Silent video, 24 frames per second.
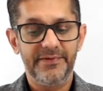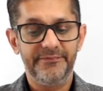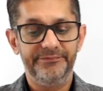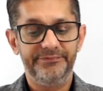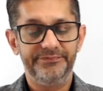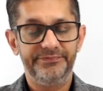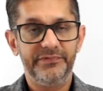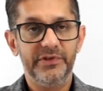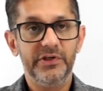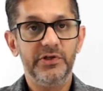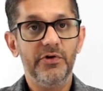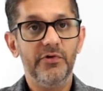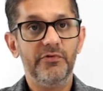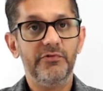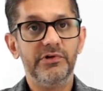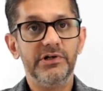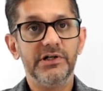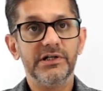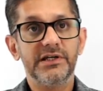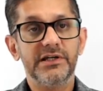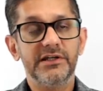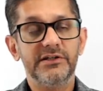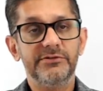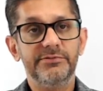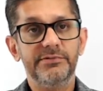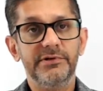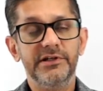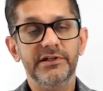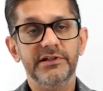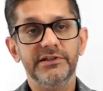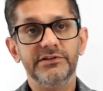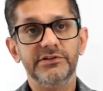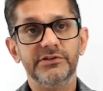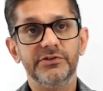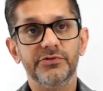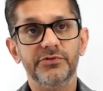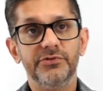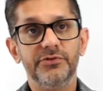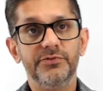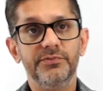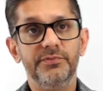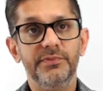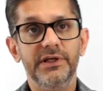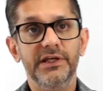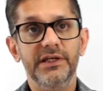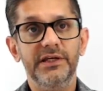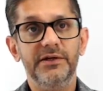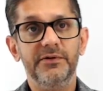Your work experience could
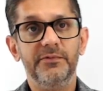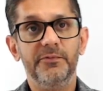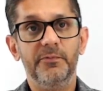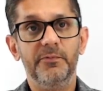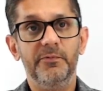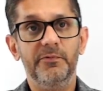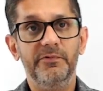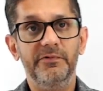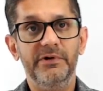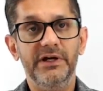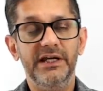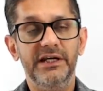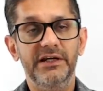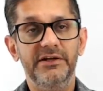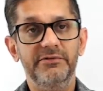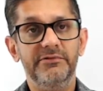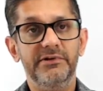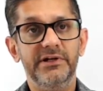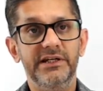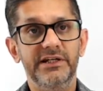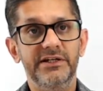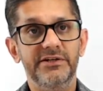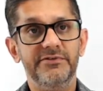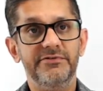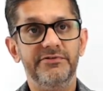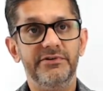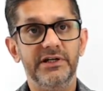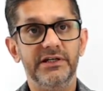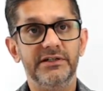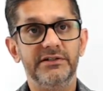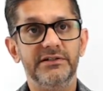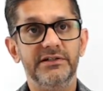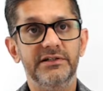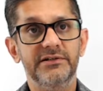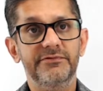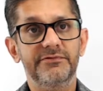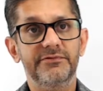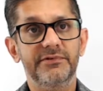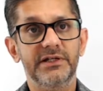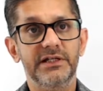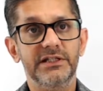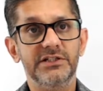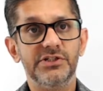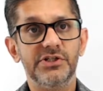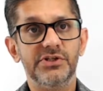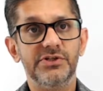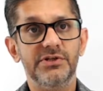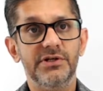be very, very effective.
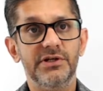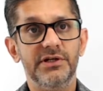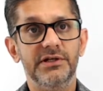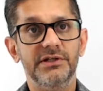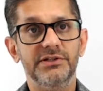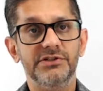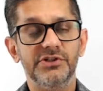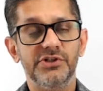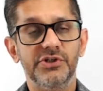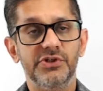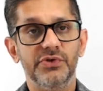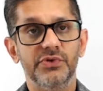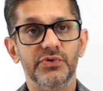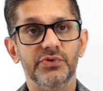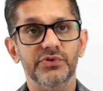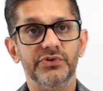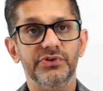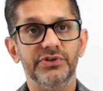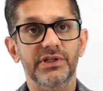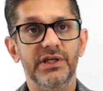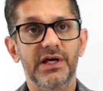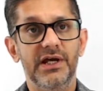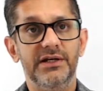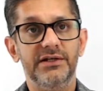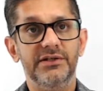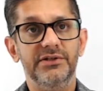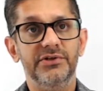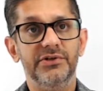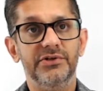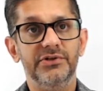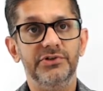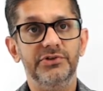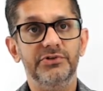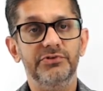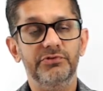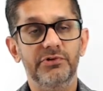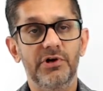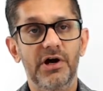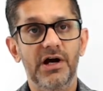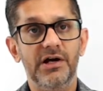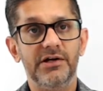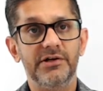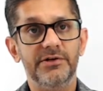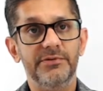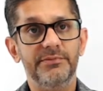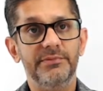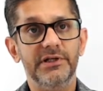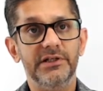It shows that you are
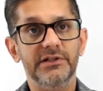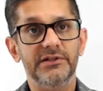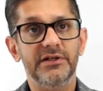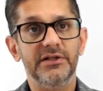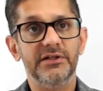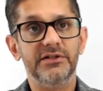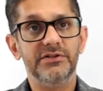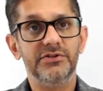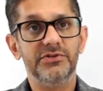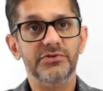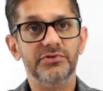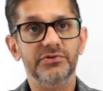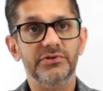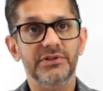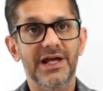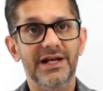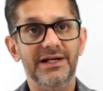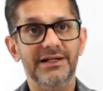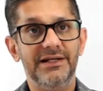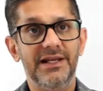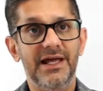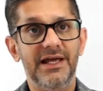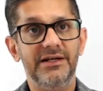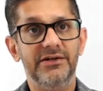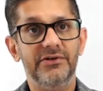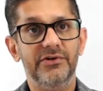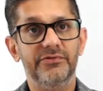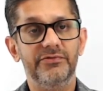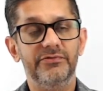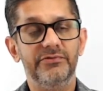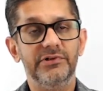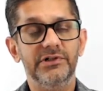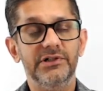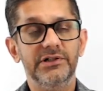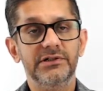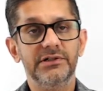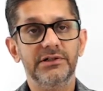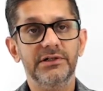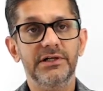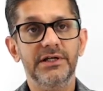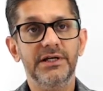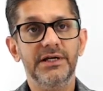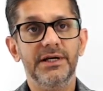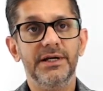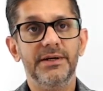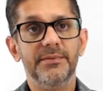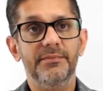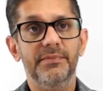committed to that line of work.
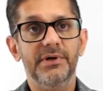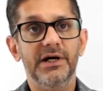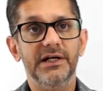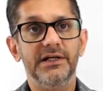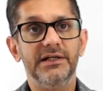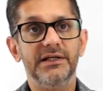But